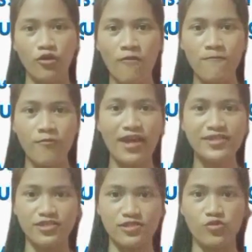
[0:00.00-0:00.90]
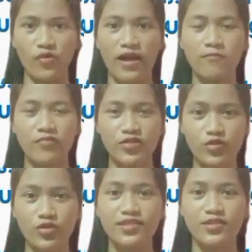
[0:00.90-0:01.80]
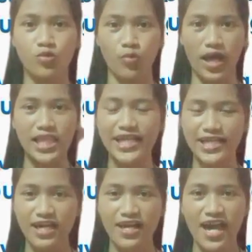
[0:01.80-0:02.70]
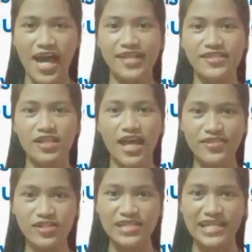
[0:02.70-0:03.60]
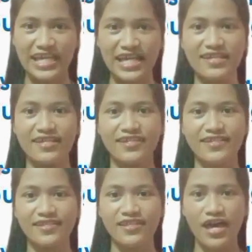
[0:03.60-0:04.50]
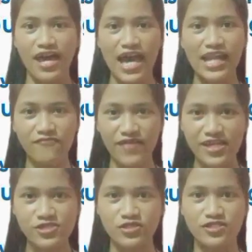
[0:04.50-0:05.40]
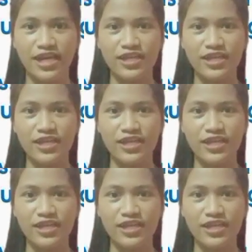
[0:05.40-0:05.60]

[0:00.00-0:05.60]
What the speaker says: compression to help reduce swelling. And the letter E is elevation the